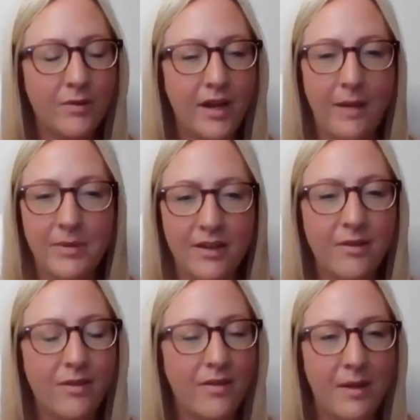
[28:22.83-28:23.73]
we're happy to
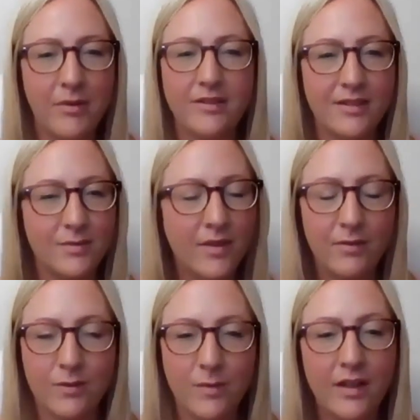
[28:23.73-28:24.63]
go through that process with
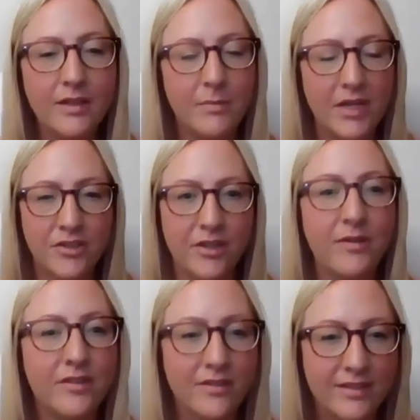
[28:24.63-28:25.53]
you as well and make sure
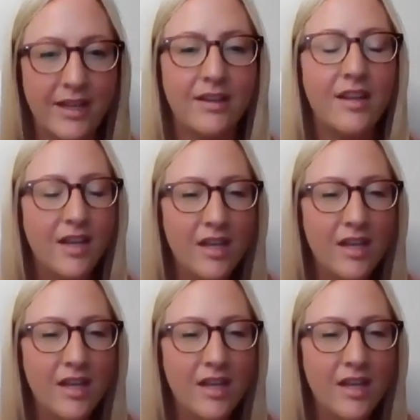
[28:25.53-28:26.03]
you understand